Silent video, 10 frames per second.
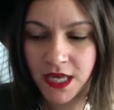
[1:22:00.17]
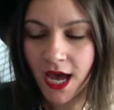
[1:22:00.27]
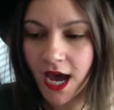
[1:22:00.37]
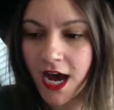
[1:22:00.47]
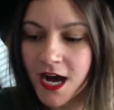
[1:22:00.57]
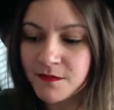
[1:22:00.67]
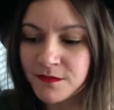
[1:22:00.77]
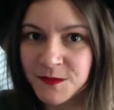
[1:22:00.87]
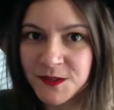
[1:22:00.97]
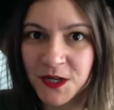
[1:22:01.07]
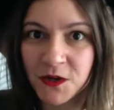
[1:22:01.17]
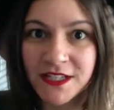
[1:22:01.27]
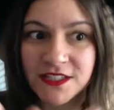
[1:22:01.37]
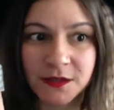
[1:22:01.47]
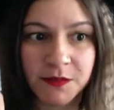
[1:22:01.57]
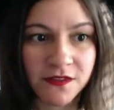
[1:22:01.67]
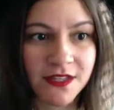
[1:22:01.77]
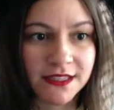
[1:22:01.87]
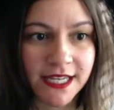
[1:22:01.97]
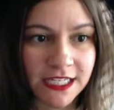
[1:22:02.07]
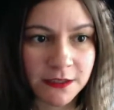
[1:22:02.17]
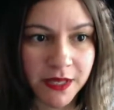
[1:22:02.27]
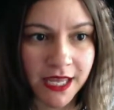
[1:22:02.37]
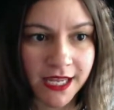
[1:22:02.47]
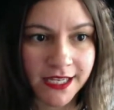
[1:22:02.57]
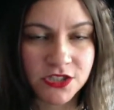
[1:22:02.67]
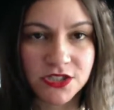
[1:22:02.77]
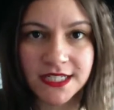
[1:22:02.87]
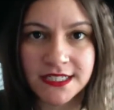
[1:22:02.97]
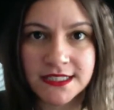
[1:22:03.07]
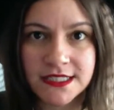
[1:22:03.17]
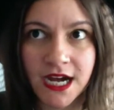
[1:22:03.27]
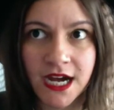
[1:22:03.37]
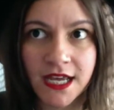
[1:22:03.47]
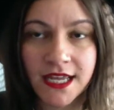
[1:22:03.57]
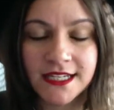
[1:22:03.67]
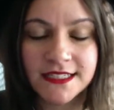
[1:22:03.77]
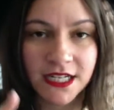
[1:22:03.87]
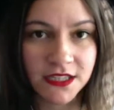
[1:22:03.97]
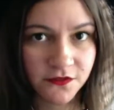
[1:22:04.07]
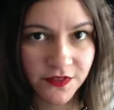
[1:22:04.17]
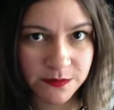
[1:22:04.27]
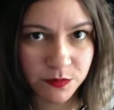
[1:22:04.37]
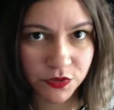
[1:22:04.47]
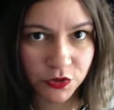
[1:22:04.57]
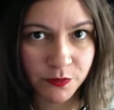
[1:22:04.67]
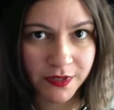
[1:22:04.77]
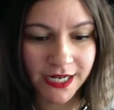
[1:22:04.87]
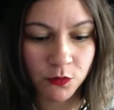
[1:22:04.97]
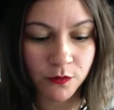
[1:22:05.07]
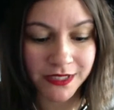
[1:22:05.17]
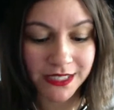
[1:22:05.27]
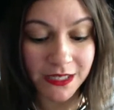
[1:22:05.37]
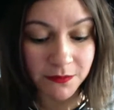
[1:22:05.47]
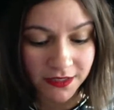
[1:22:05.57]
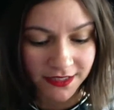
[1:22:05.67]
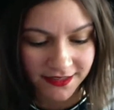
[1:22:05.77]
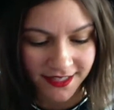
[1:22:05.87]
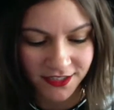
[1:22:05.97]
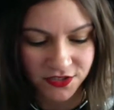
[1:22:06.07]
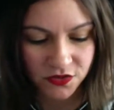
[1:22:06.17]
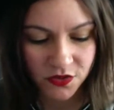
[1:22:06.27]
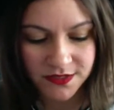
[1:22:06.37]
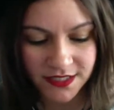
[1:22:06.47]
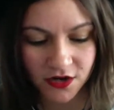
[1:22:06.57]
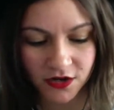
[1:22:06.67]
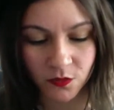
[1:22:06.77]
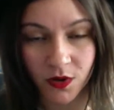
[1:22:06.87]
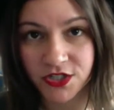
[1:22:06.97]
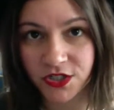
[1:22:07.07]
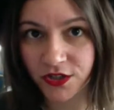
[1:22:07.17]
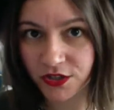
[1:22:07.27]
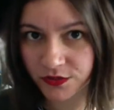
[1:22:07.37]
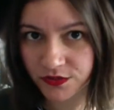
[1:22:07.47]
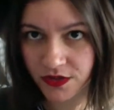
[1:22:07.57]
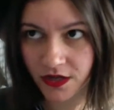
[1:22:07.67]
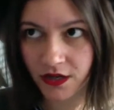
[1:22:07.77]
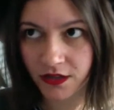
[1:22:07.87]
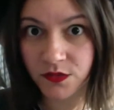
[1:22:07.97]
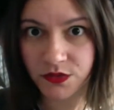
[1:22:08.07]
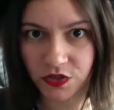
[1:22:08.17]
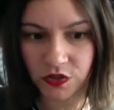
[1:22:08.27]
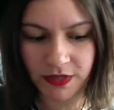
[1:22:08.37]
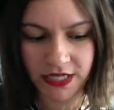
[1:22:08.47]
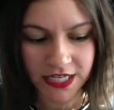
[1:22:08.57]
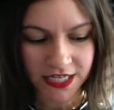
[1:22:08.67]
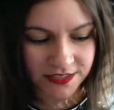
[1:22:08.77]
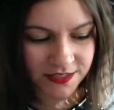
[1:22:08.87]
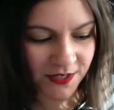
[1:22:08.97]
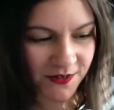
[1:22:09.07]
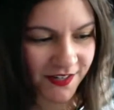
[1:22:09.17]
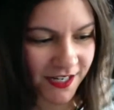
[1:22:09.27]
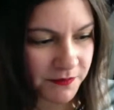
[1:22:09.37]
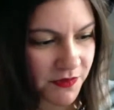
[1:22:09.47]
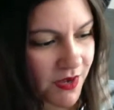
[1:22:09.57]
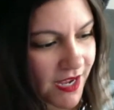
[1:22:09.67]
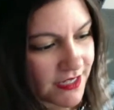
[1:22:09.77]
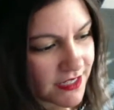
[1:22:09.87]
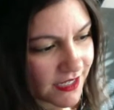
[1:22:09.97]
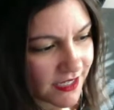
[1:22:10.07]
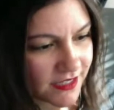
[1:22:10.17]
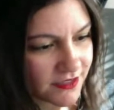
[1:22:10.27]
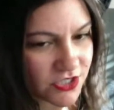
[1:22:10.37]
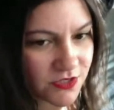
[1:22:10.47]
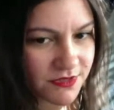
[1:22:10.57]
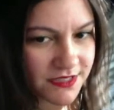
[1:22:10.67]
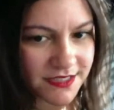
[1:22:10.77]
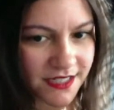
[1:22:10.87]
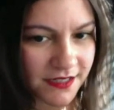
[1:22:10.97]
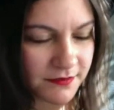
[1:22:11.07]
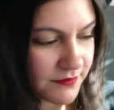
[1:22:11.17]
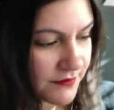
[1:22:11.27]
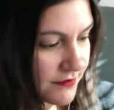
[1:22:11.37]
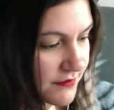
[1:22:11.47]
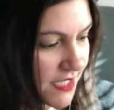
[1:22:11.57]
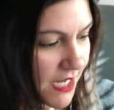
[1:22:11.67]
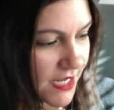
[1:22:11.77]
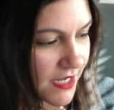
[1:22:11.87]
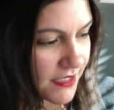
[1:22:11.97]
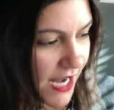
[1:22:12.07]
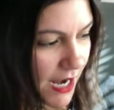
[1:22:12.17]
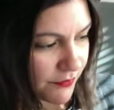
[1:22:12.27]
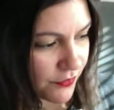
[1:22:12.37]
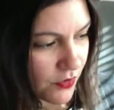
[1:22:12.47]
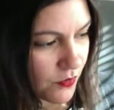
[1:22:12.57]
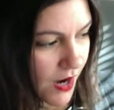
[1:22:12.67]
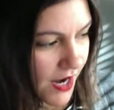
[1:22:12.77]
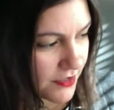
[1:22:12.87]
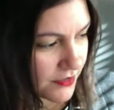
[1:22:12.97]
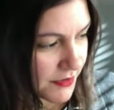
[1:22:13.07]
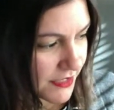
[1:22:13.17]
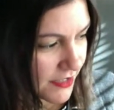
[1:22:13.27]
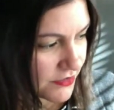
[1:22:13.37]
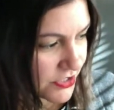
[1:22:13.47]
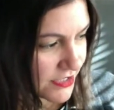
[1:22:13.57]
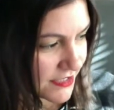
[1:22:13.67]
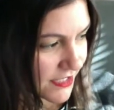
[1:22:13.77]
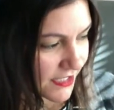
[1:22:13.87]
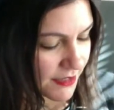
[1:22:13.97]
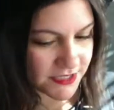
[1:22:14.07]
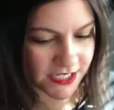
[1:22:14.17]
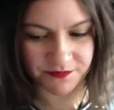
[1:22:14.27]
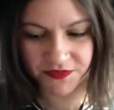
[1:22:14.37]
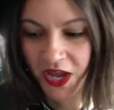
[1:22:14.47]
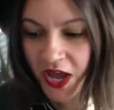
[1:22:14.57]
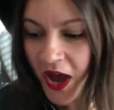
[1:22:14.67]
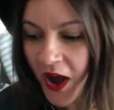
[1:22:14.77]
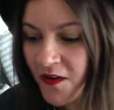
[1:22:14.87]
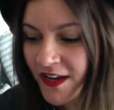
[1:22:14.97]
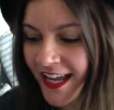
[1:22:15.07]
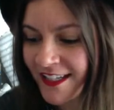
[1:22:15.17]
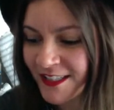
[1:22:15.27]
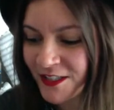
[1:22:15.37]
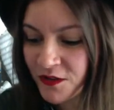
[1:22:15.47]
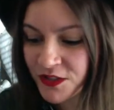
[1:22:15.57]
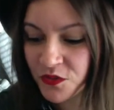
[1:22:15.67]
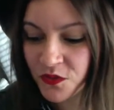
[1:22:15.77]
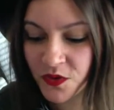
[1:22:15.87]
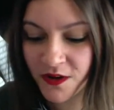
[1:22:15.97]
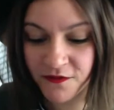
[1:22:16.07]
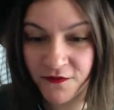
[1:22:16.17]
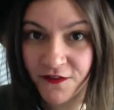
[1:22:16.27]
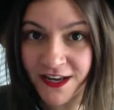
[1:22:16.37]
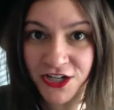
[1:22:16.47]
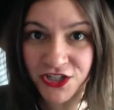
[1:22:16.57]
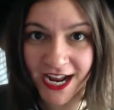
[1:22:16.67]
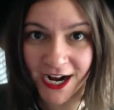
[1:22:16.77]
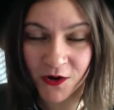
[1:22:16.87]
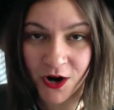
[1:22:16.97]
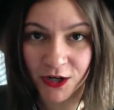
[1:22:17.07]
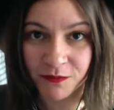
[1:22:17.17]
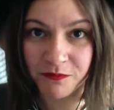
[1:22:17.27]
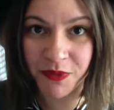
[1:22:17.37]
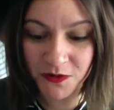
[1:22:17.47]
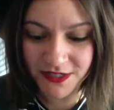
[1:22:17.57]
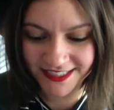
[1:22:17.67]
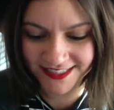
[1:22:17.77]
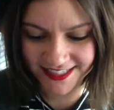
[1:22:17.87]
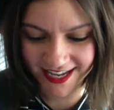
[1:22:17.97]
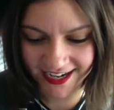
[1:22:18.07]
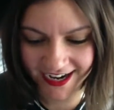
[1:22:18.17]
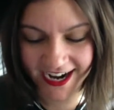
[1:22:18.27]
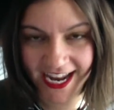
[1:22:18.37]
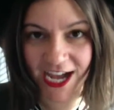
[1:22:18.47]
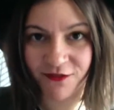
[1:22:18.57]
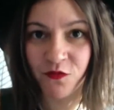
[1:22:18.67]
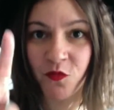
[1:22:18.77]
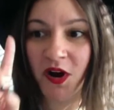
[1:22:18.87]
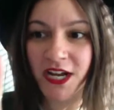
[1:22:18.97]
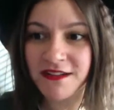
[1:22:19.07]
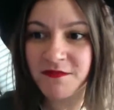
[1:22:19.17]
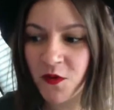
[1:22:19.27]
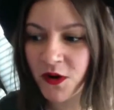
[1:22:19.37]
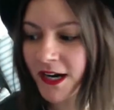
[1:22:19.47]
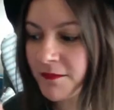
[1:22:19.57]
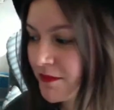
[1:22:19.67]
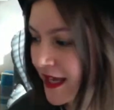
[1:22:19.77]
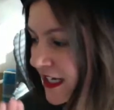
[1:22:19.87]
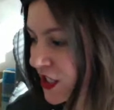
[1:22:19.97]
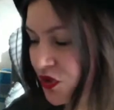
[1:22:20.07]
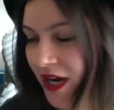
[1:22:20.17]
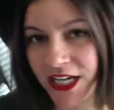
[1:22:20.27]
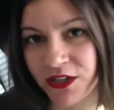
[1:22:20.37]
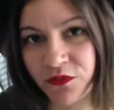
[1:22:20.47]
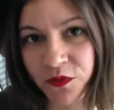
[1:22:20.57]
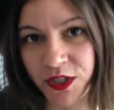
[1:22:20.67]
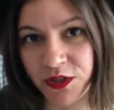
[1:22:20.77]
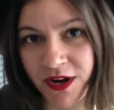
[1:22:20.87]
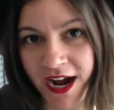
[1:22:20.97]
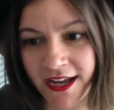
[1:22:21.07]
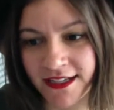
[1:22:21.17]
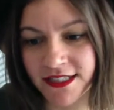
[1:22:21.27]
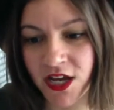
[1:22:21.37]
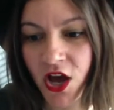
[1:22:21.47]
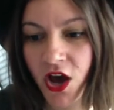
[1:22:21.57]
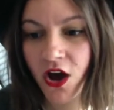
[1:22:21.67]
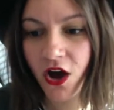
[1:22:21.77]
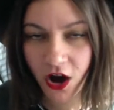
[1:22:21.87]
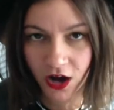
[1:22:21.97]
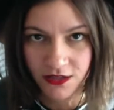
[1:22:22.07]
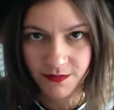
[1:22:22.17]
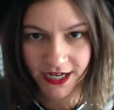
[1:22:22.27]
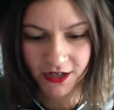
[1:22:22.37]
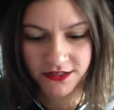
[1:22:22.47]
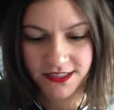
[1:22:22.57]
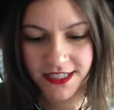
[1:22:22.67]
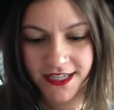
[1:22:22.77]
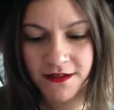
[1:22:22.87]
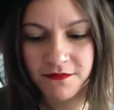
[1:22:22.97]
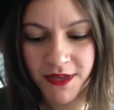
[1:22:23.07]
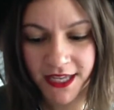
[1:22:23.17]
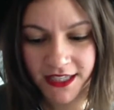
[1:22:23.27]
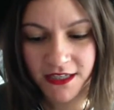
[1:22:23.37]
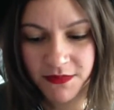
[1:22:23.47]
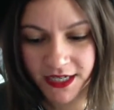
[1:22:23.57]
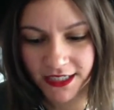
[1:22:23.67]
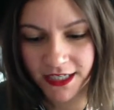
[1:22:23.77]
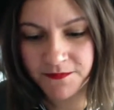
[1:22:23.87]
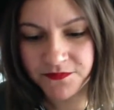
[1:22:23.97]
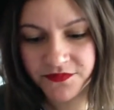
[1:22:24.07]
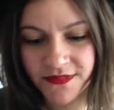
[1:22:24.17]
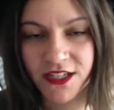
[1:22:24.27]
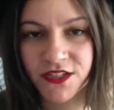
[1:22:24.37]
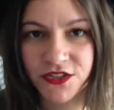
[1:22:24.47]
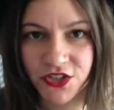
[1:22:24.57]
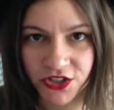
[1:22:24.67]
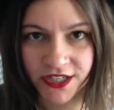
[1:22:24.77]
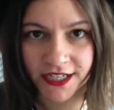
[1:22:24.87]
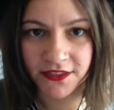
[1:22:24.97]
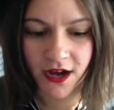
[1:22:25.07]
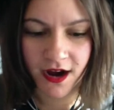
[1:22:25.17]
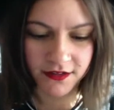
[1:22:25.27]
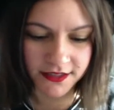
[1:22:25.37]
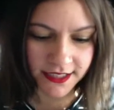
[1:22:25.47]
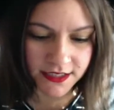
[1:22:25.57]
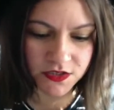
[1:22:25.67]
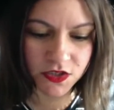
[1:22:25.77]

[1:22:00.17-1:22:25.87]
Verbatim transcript: Um, so it's going to be on that landing page. It's uh, inside the Facebook group, and I will be emailing that to those that are watching on uh, YouTube. So, um, oh, hi, Kitty. She was um, taking a nap for a while, but now she's like, I'm done. Okay, so to finish out our bonus day, I have one more mini training for you guys all about making money during the holidays.